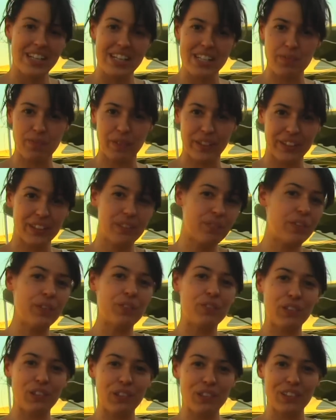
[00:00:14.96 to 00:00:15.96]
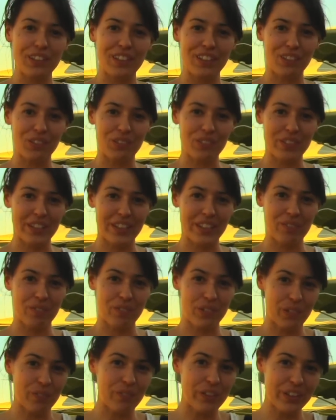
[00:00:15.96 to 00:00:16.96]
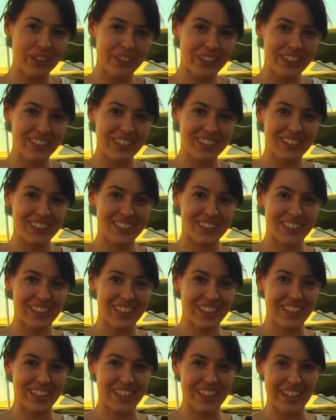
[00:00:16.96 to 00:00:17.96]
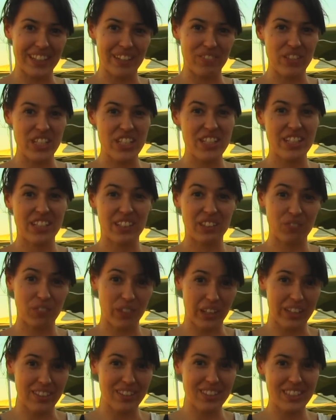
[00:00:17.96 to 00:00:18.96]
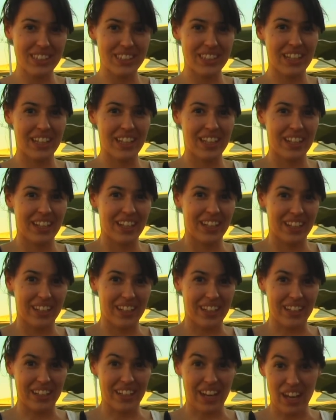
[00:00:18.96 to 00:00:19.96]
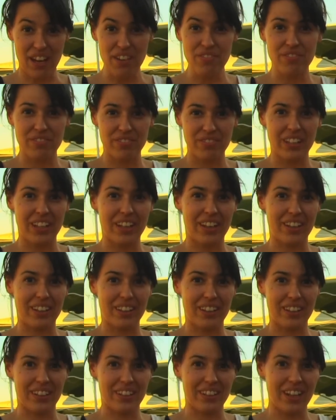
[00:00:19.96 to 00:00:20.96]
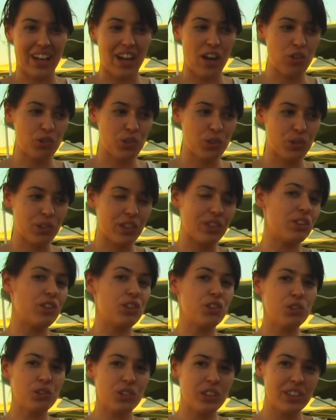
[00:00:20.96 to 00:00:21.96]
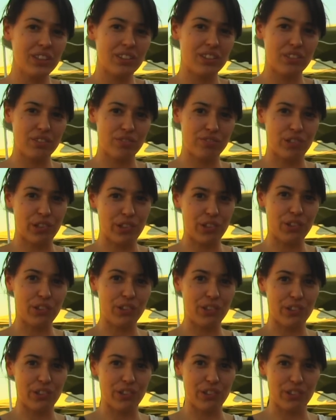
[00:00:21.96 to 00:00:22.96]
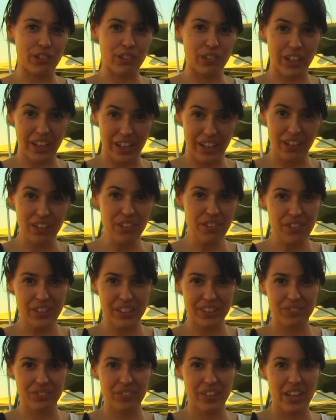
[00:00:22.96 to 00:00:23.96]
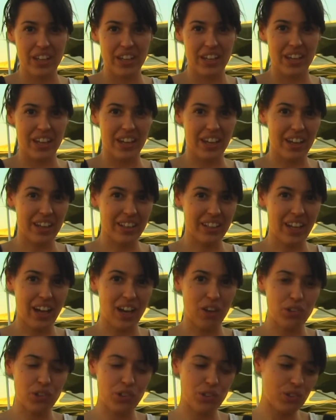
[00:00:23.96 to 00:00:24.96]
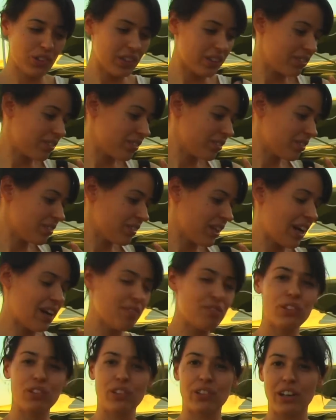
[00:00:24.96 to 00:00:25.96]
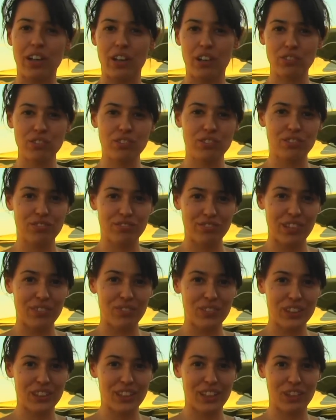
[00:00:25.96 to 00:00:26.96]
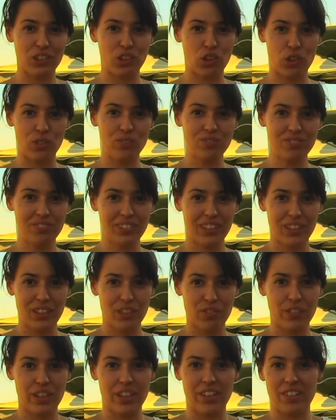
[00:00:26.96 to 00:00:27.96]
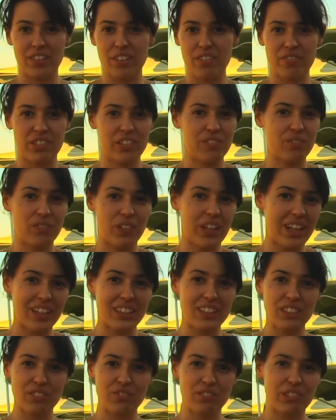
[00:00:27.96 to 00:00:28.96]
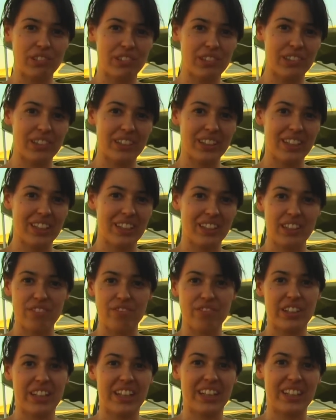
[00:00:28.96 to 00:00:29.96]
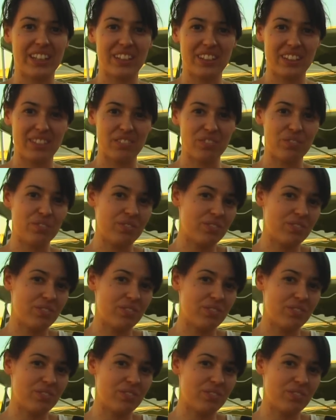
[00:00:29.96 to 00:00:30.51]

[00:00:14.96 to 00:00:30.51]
explain to people of the properties that the medicinal plants have and how you can use it for your health and how you can have your own pharmacy at home with different plants for different